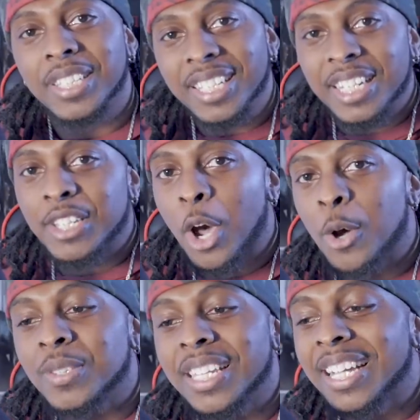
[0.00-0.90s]
Looking at the
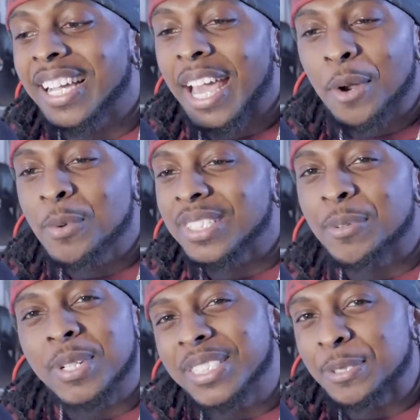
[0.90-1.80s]
whole thing, I kind of wish they
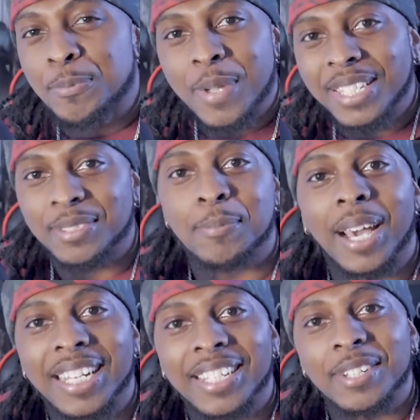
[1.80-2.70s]
would have just picked
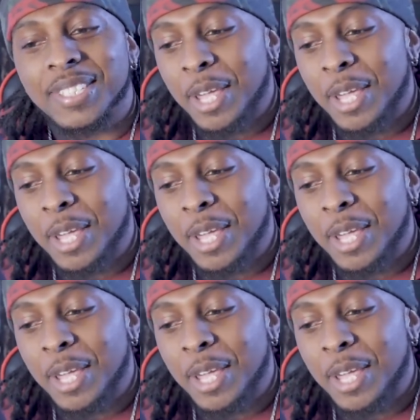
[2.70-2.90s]
somebody else